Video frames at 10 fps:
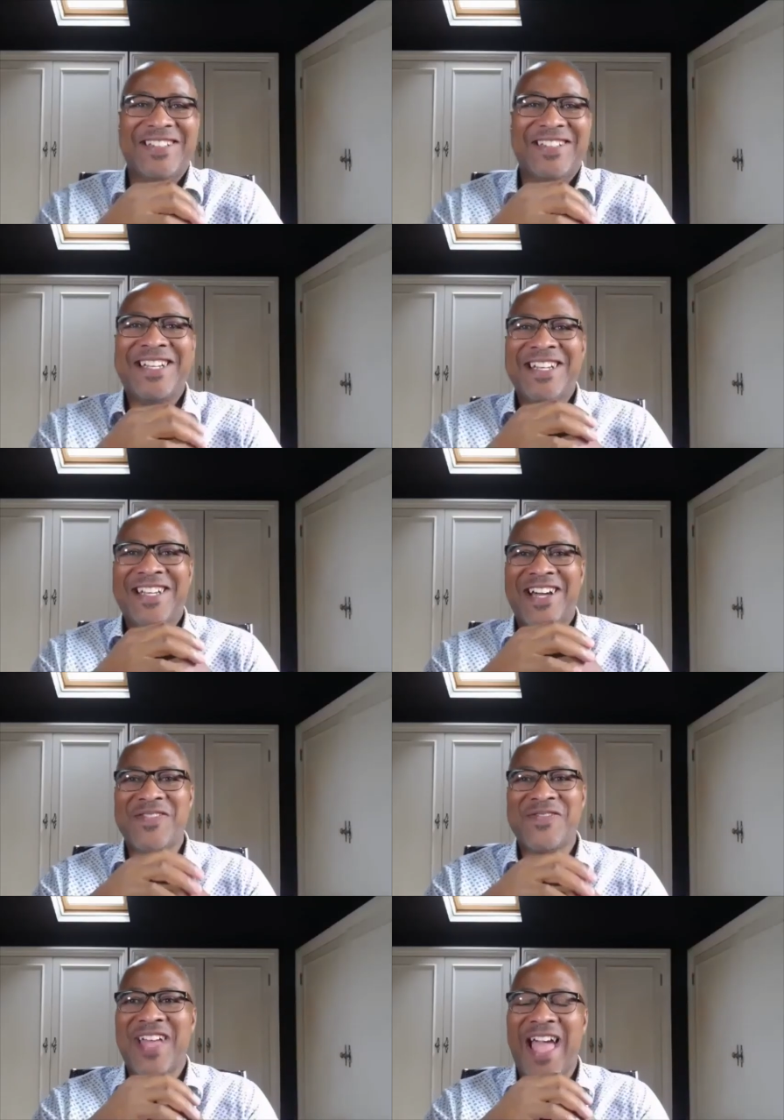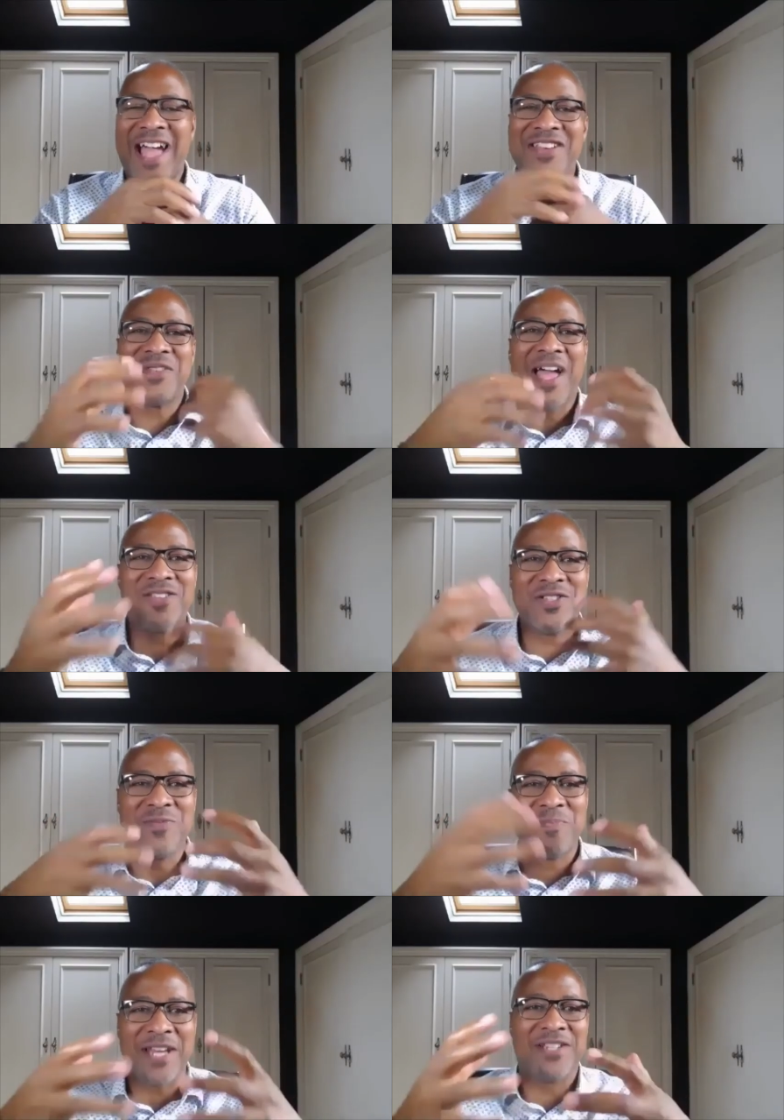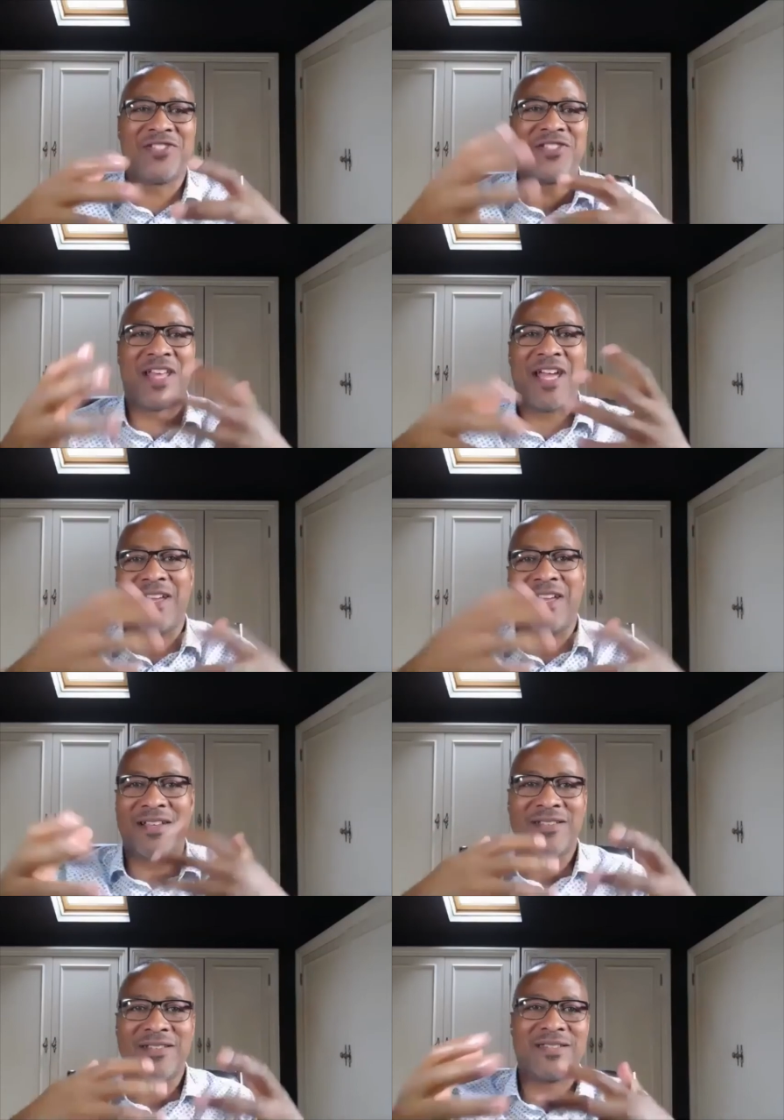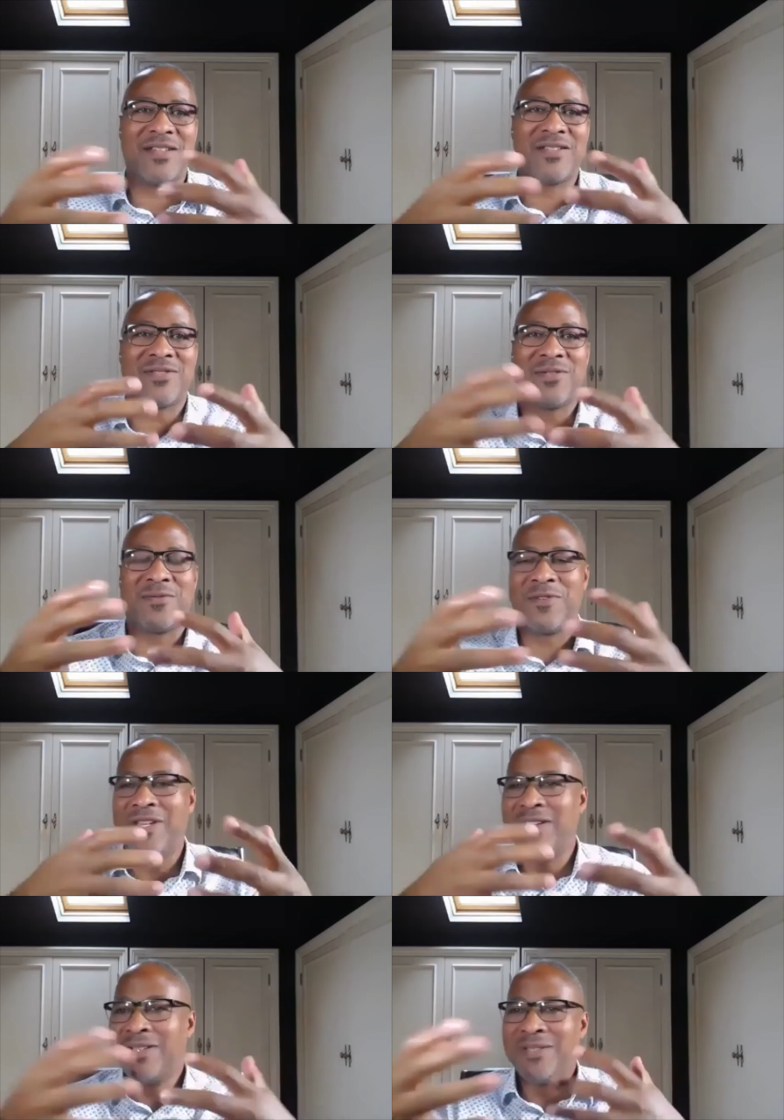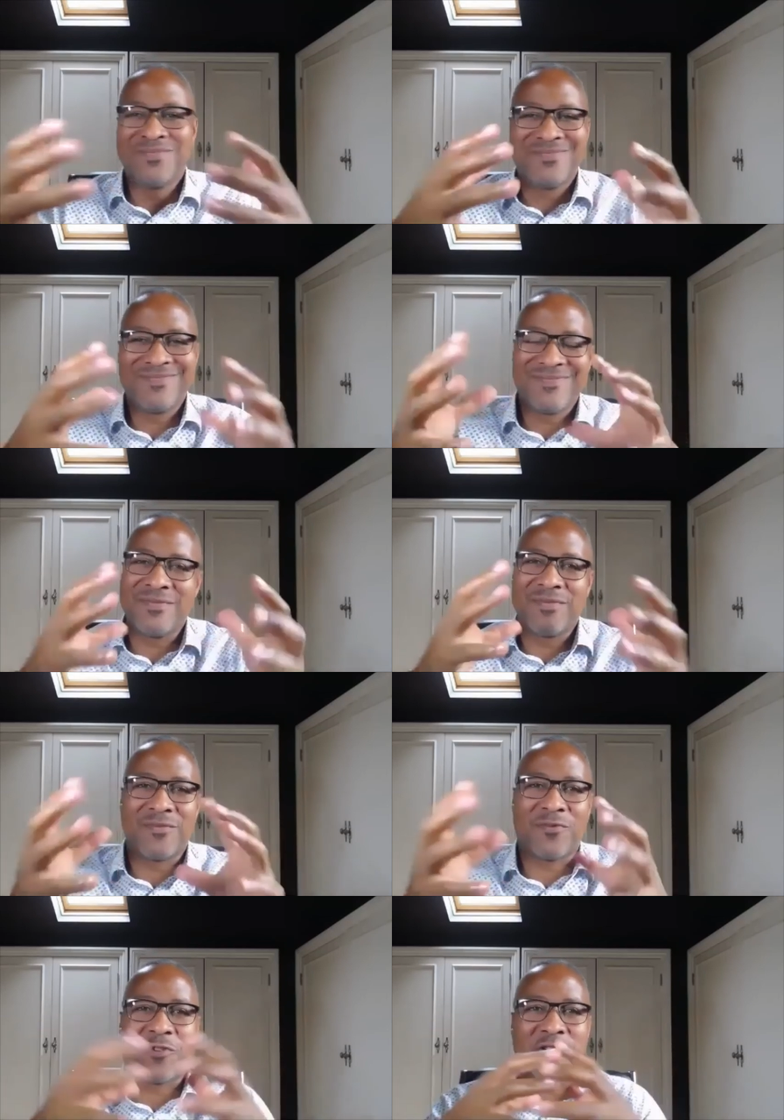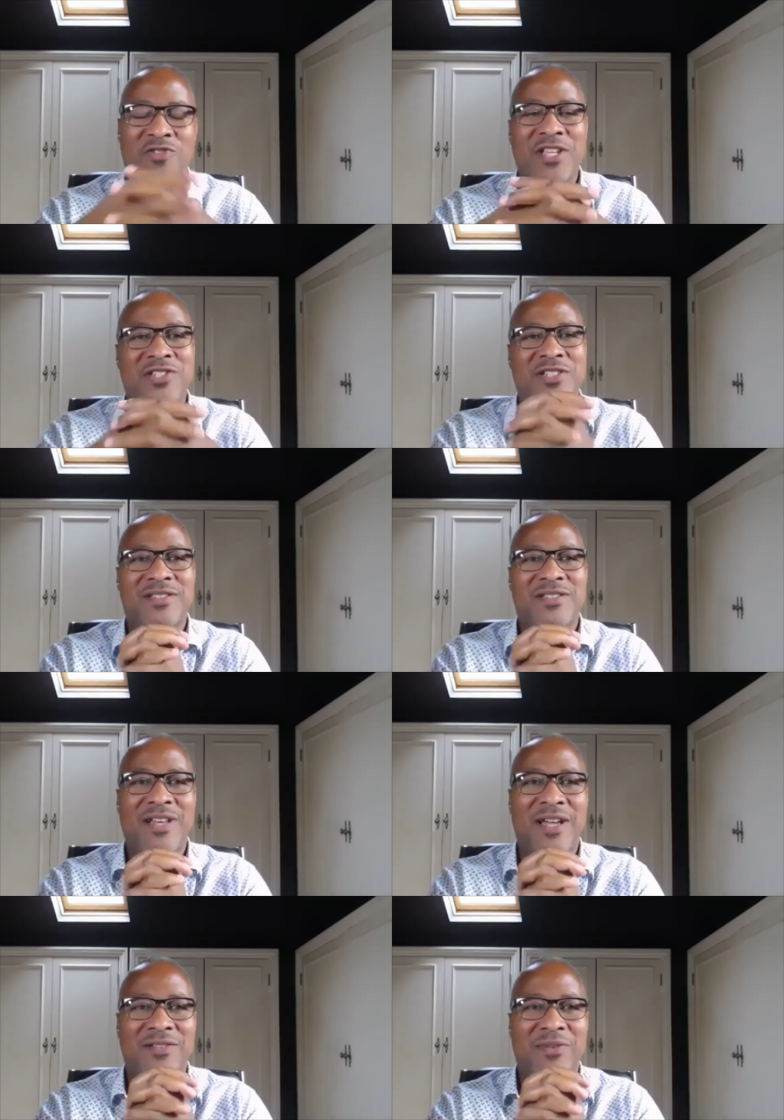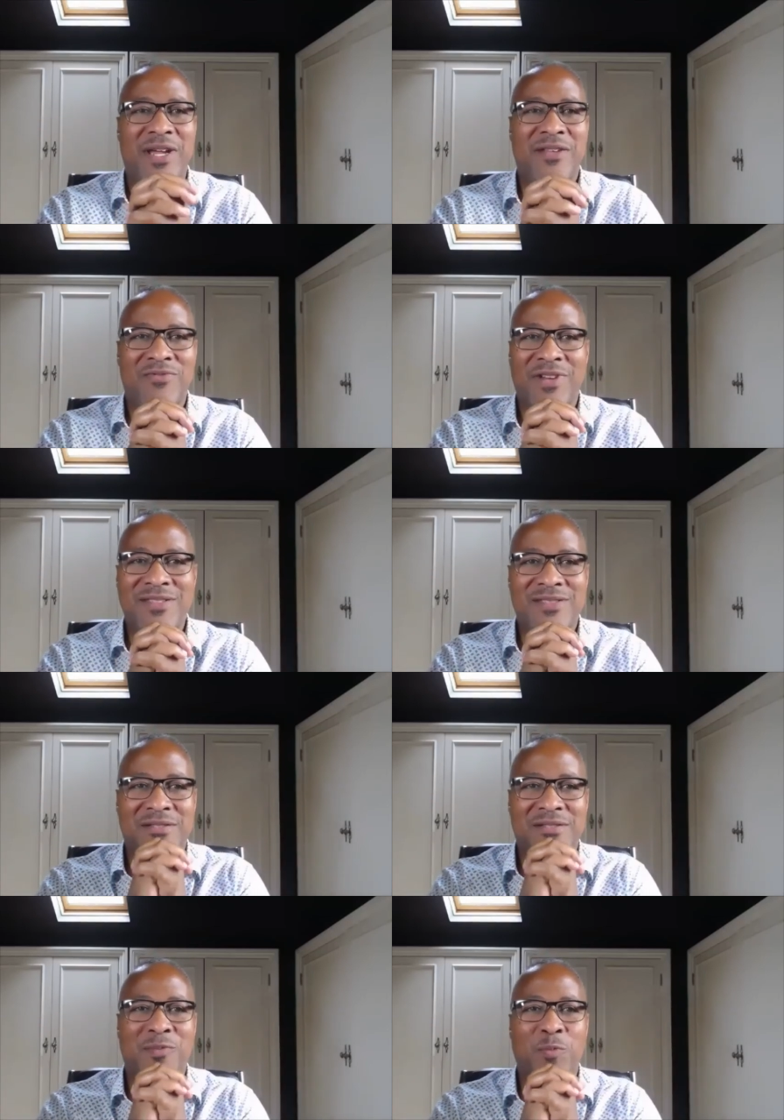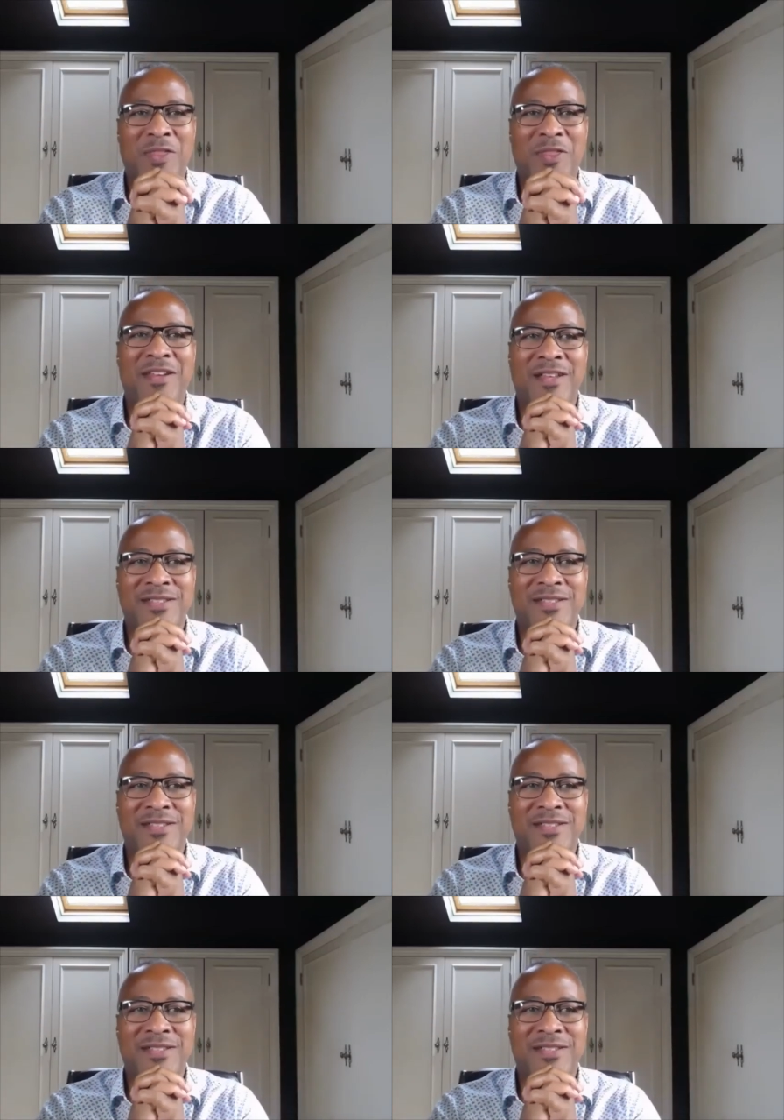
um, how do how do you manage that sense of frustration inside around racism within yeah, ourselves.